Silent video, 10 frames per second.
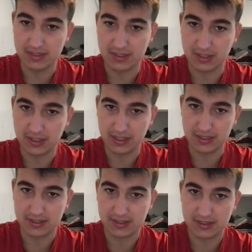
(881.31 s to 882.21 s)

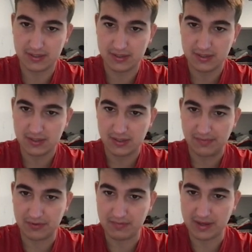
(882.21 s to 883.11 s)
target
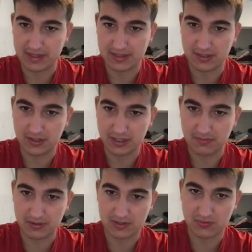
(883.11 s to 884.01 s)
to max target
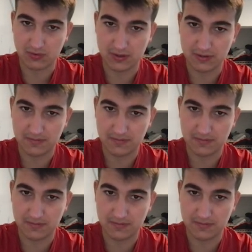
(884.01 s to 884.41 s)
plus 1.